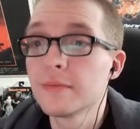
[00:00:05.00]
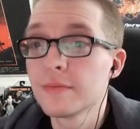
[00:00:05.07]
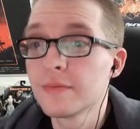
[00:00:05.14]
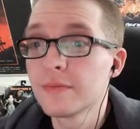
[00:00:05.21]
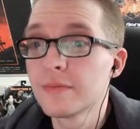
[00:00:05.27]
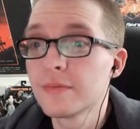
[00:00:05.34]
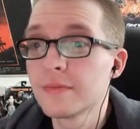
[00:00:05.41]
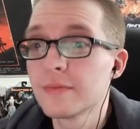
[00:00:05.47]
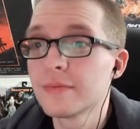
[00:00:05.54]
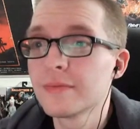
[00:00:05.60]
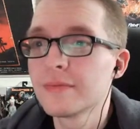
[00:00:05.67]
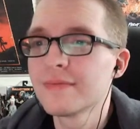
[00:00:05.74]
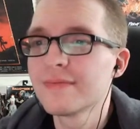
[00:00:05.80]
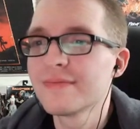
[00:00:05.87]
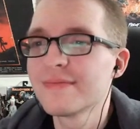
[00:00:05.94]

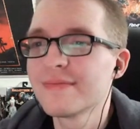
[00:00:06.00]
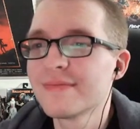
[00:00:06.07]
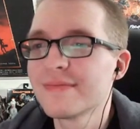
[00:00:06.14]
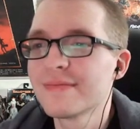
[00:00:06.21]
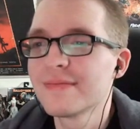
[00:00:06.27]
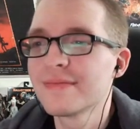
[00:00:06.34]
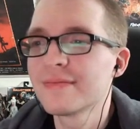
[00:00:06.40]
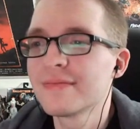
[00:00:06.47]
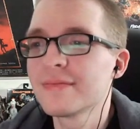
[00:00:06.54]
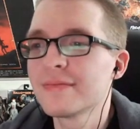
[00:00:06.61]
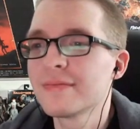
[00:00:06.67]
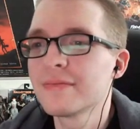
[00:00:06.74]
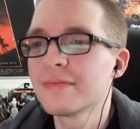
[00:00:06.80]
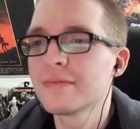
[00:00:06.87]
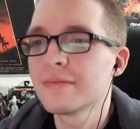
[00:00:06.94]

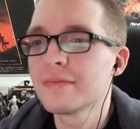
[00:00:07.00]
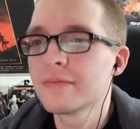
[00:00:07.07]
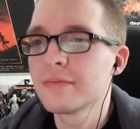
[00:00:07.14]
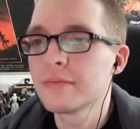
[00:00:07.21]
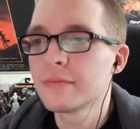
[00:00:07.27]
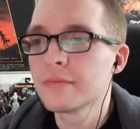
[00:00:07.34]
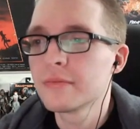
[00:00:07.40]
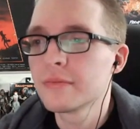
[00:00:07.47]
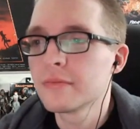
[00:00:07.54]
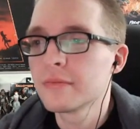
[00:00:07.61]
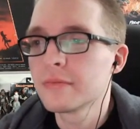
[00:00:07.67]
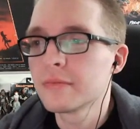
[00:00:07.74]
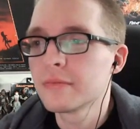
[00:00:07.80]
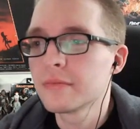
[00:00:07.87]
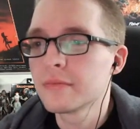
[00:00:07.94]

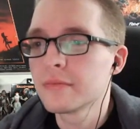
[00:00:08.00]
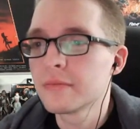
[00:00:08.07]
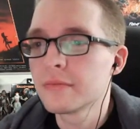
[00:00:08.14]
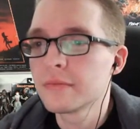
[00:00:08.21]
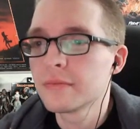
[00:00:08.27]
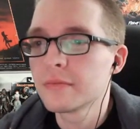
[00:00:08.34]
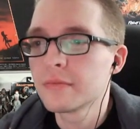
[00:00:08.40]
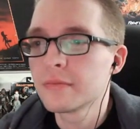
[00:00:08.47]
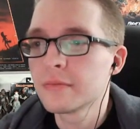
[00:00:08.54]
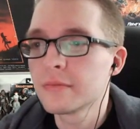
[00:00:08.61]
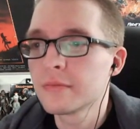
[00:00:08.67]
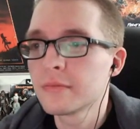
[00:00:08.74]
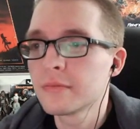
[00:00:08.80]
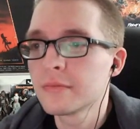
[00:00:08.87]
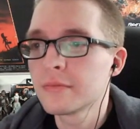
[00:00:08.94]

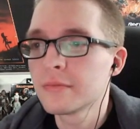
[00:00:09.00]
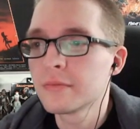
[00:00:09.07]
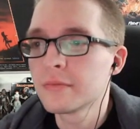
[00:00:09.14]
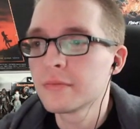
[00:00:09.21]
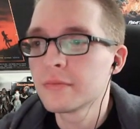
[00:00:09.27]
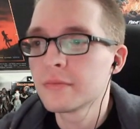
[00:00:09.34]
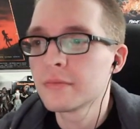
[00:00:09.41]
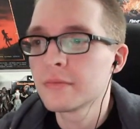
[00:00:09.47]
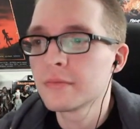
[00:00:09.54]
[no speech]